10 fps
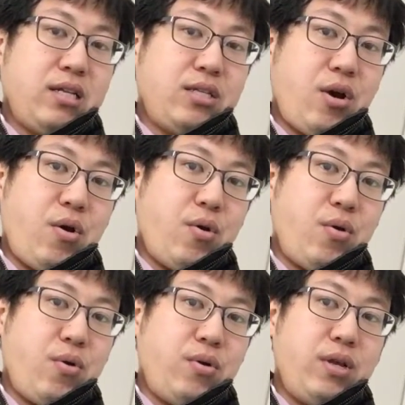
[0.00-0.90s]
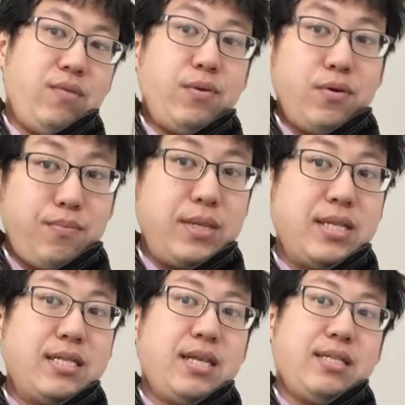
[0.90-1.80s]
So if you,
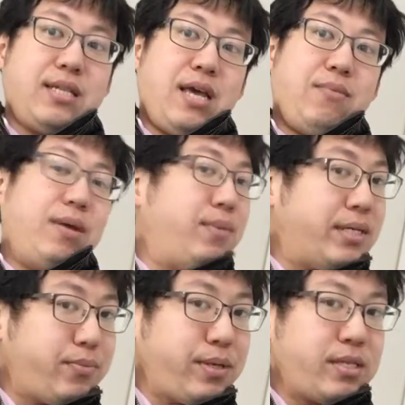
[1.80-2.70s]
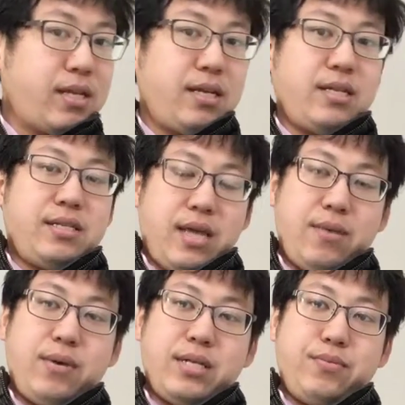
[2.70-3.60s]
business are same, investments are the
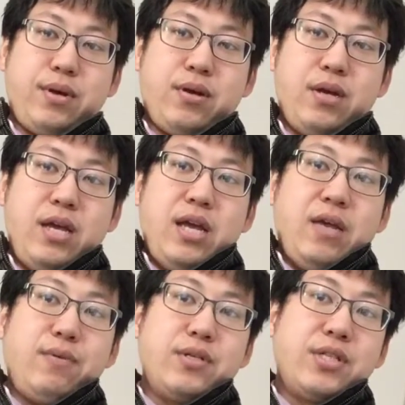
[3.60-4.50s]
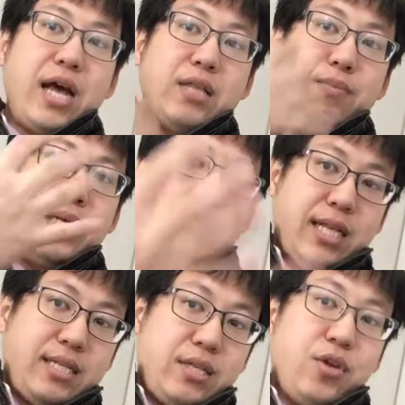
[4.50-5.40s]
same as well. If you start
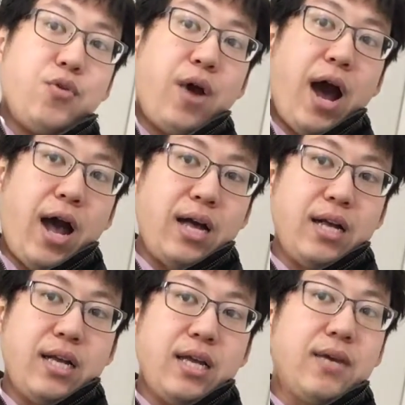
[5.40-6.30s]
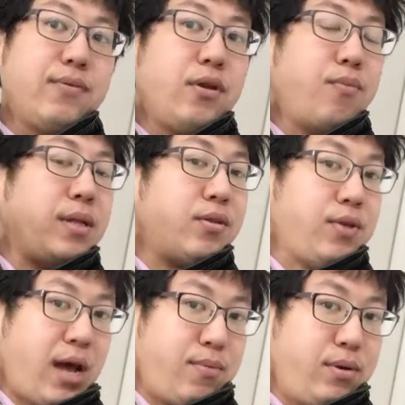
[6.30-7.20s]
business, you earn. If you don't mean to
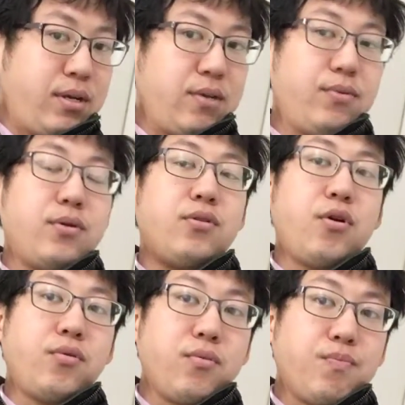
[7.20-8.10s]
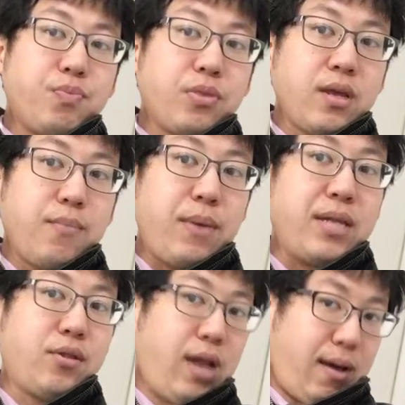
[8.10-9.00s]
love, if you don't
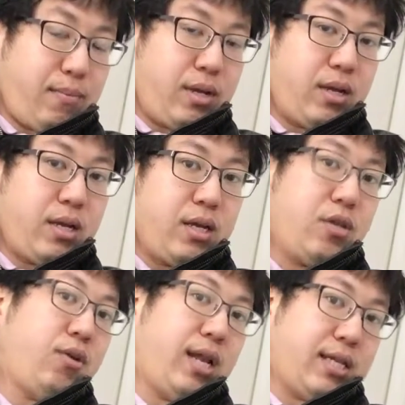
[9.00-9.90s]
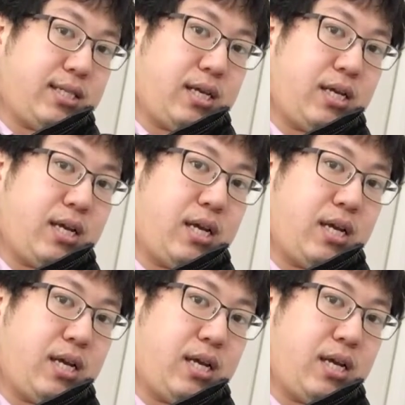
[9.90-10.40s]
pay to love, you don't get nothing.